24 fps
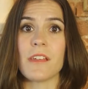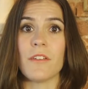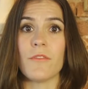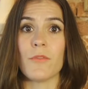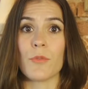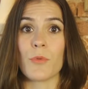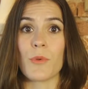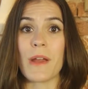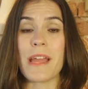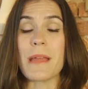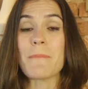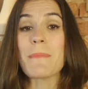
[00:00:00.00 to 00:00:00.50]
of
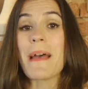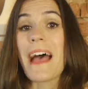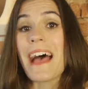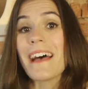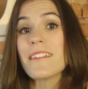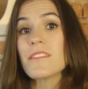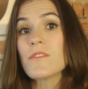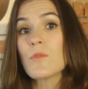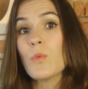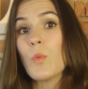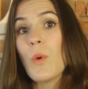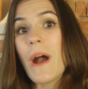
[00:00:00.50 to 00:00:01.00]
rape,
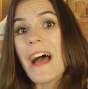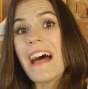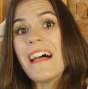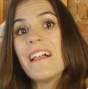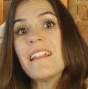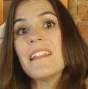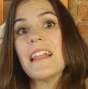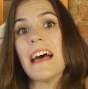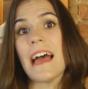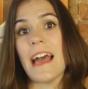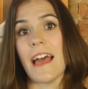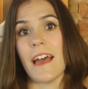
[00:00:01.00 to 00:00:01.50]
as
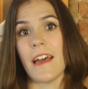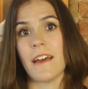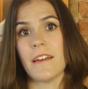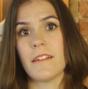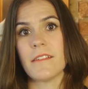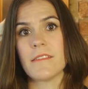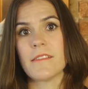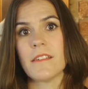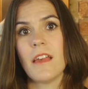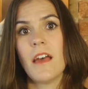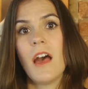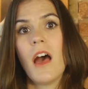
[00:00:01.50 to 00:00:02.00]
well
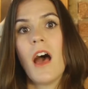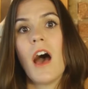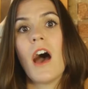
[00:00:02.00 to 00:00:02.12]
as